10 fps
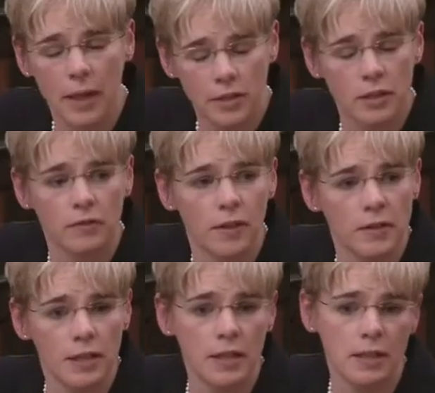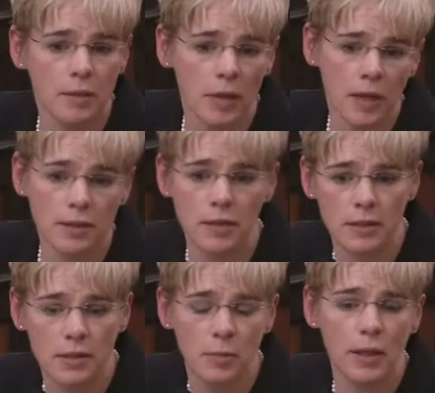matching funds, and in some
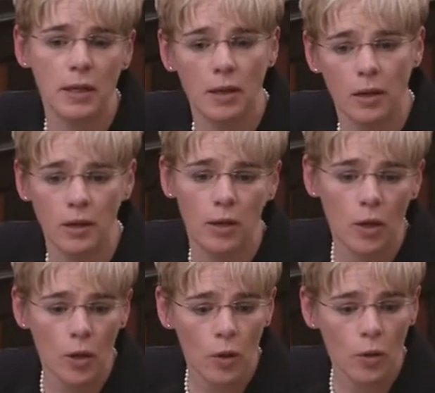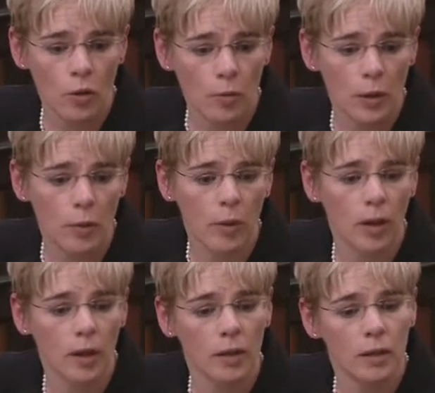cases, depending on who the people
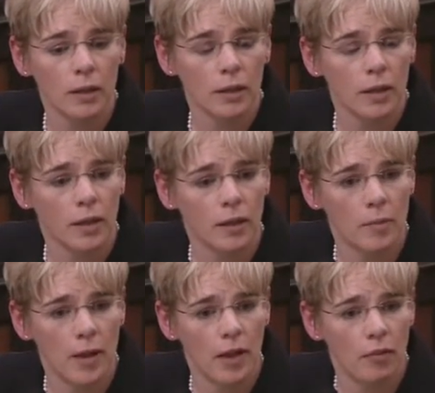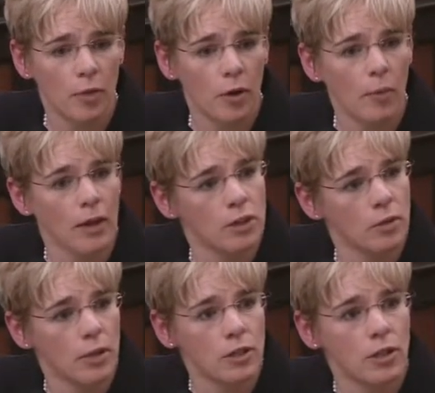are, they have better
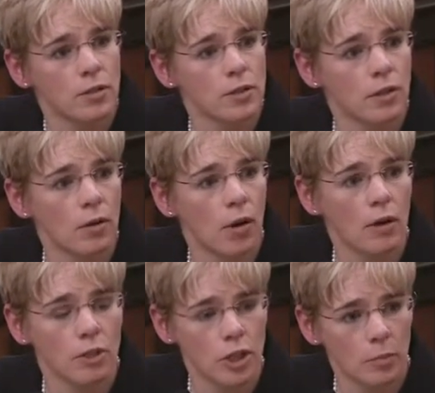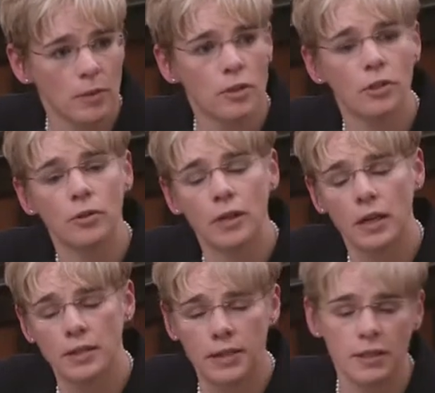matching ratios, so our CHIP children
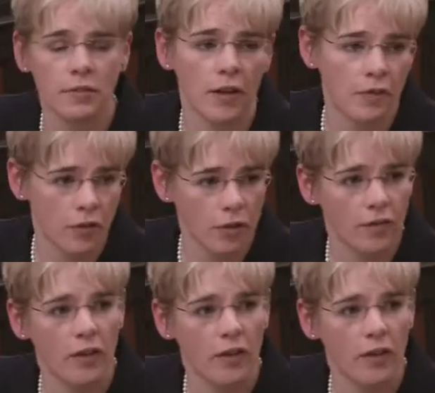get a 65-35